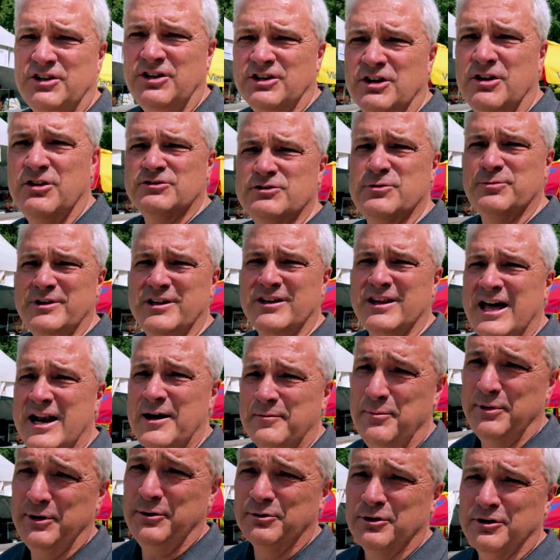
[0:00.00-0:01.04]
you know, there's gonna be a lot
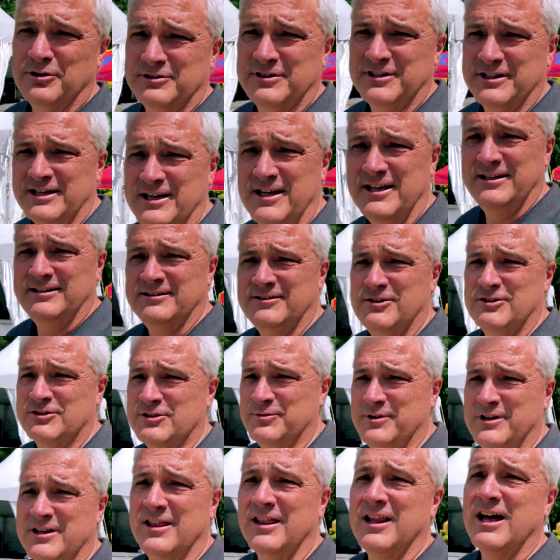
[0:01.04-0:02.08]
of B-roll today. There's
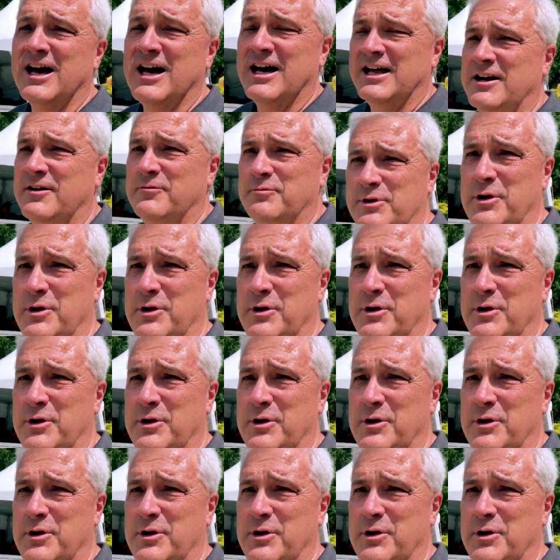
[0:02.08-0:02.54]
gonna be a lot of